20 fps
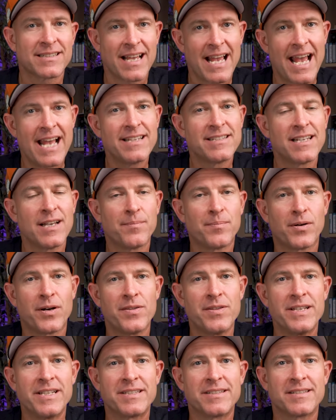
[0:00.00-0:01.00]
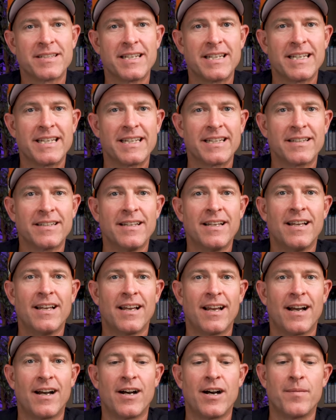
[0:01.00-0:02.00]
heads up on this thing.
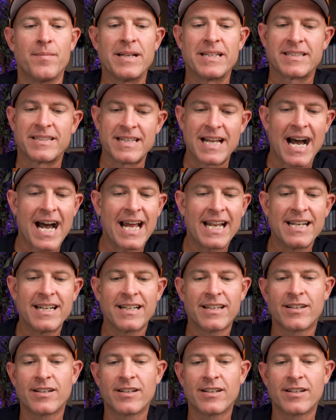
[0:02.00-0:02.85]
It's not